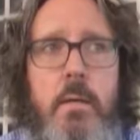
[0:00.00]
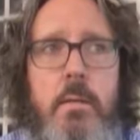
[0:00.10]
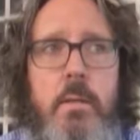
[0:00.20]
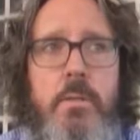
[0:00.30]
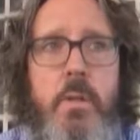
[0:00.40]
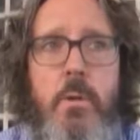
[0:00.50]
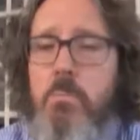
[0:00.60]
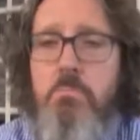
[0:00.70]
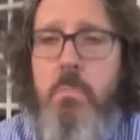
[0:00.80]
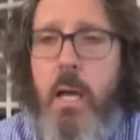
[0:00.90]

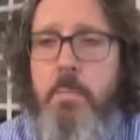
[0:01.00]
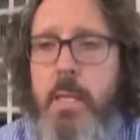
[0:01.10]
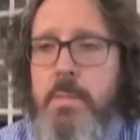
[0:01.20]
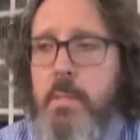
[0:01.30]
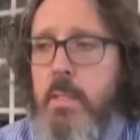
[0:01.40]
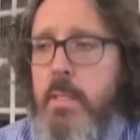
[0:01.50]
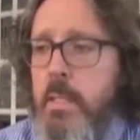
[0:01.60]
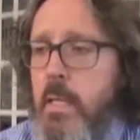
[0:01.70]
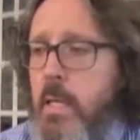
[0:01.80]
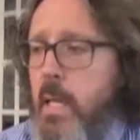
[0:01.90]
so I
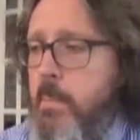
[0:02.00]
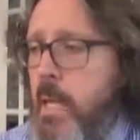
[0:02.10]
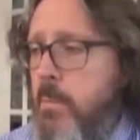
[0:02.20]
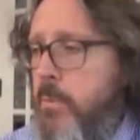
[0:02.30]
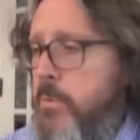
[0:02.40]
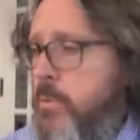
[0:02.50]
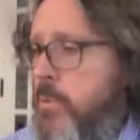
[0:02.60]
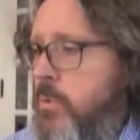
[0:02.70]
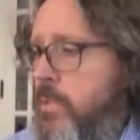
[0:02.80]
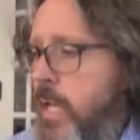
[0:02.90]
basically am able
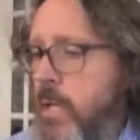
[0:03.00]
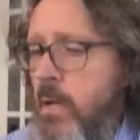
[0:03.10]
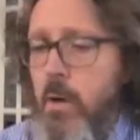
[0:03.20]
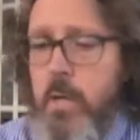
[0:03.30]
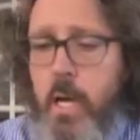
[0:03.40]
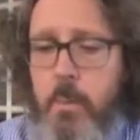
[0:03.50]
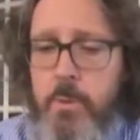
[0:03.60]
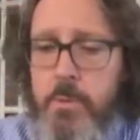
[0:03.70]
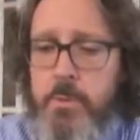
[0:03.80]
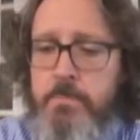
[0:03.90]
to take all comers.